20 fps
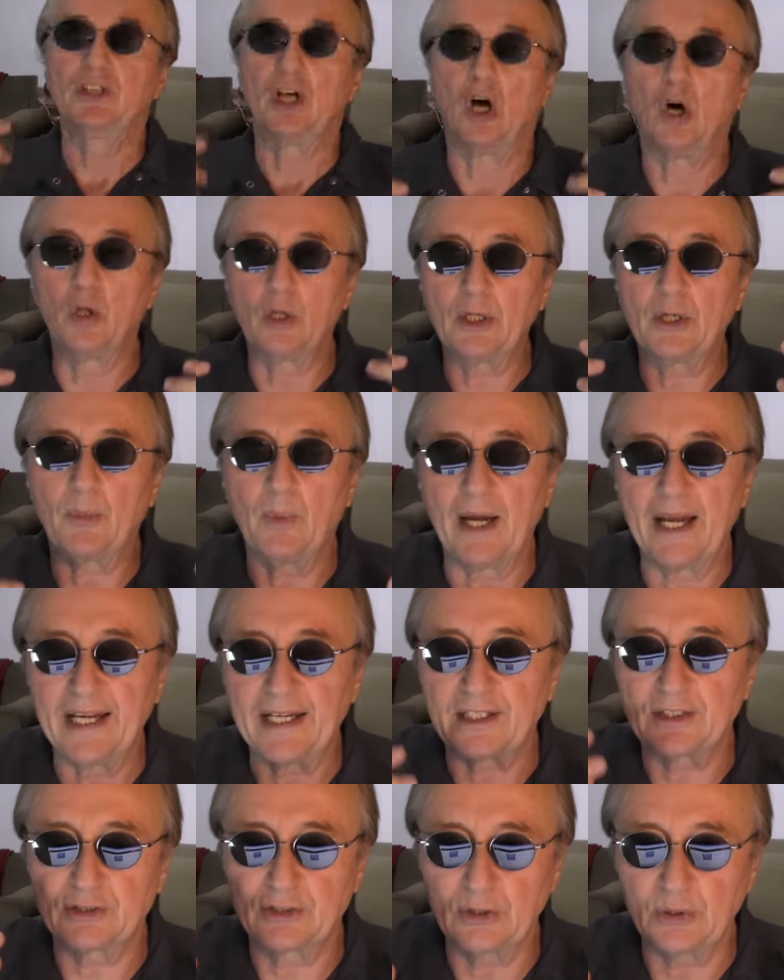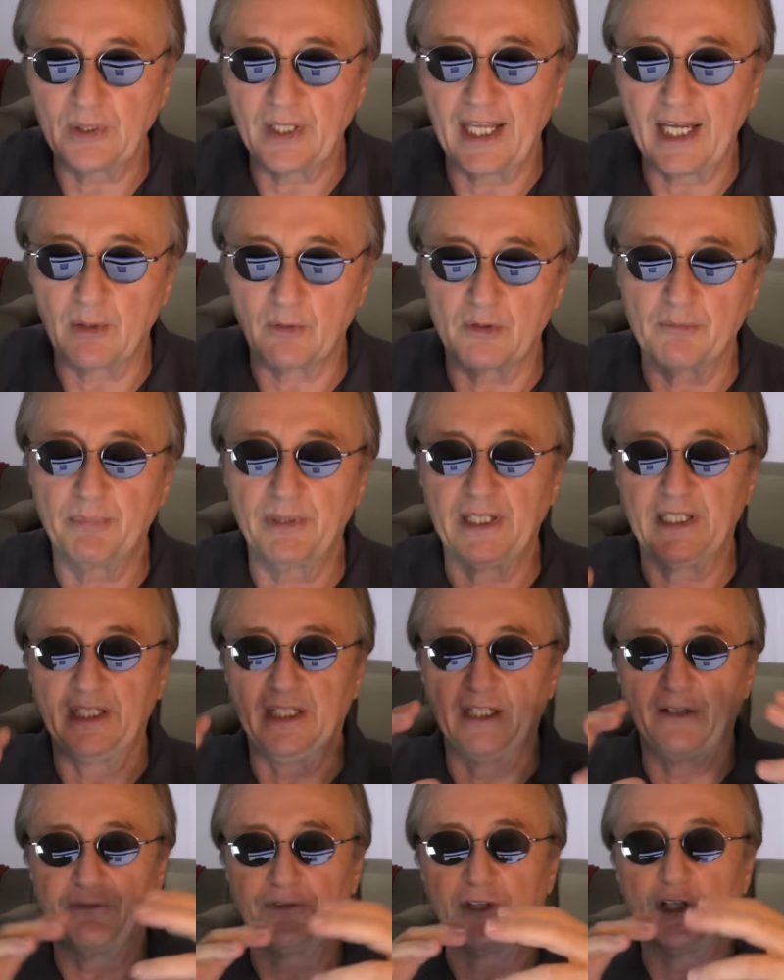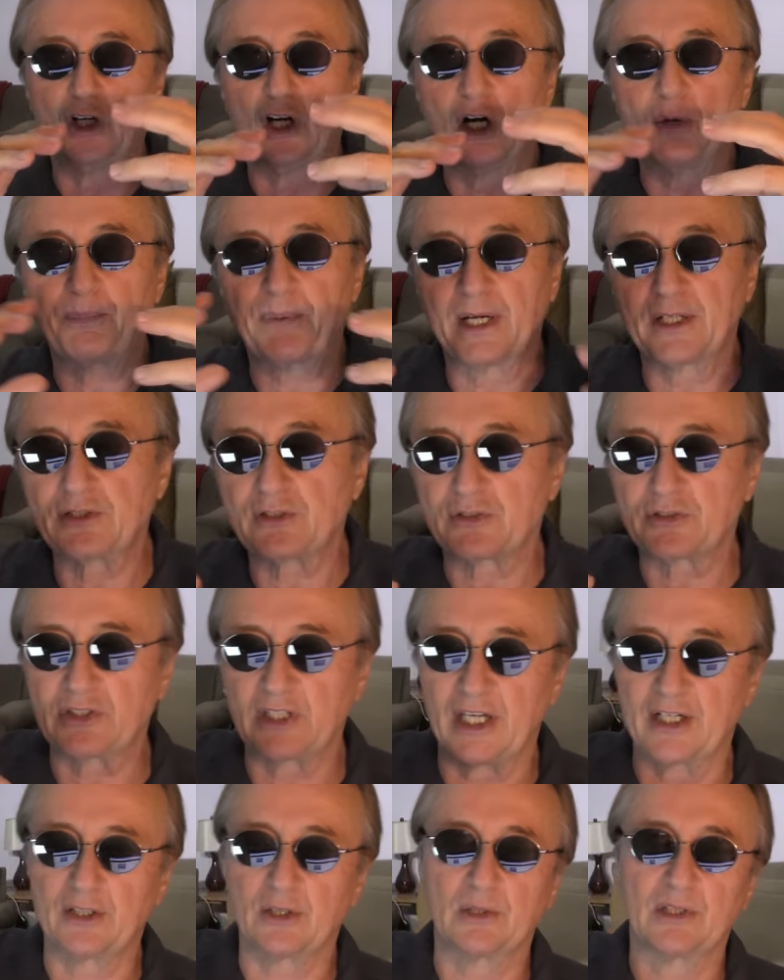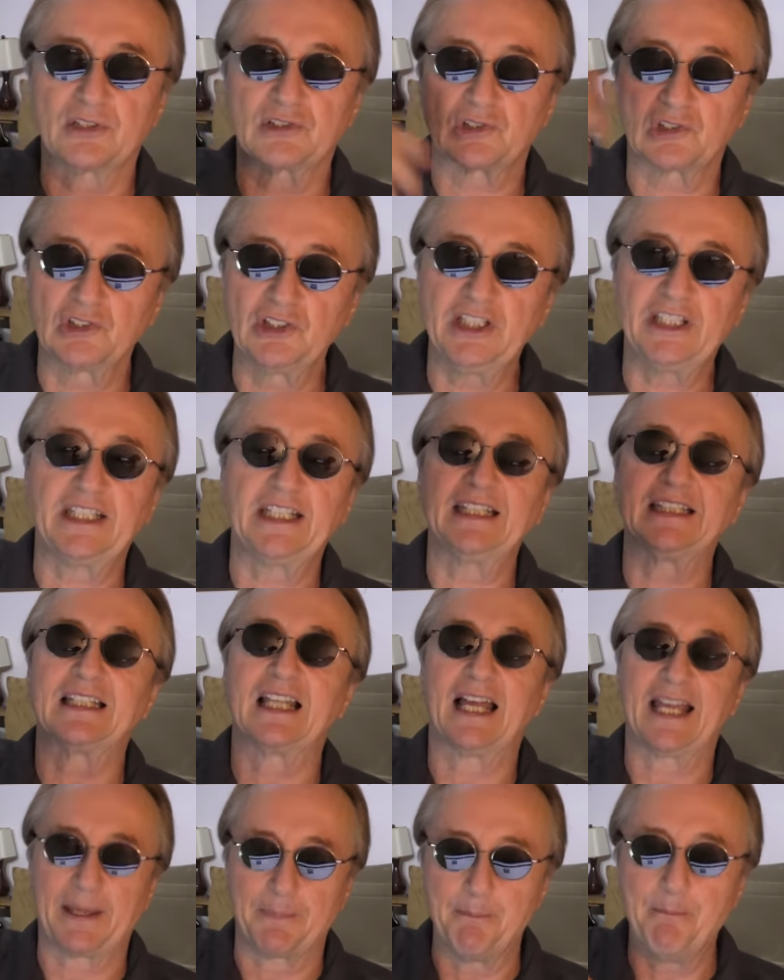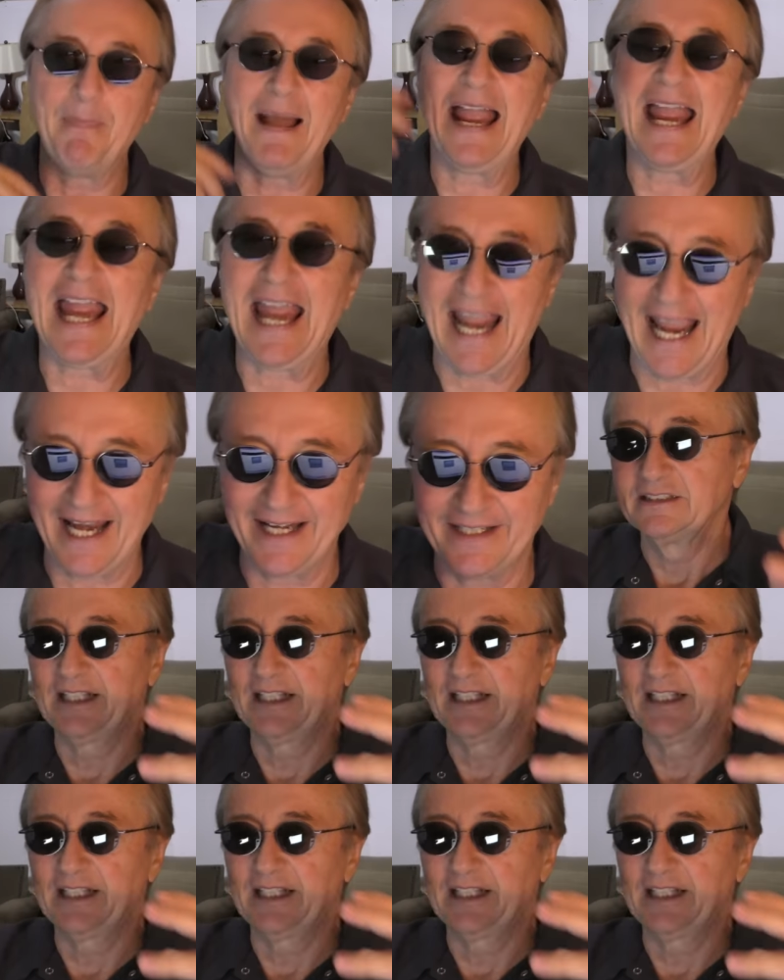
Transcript: the only way it could do that would be if the oil pressure sender is leaking like mad,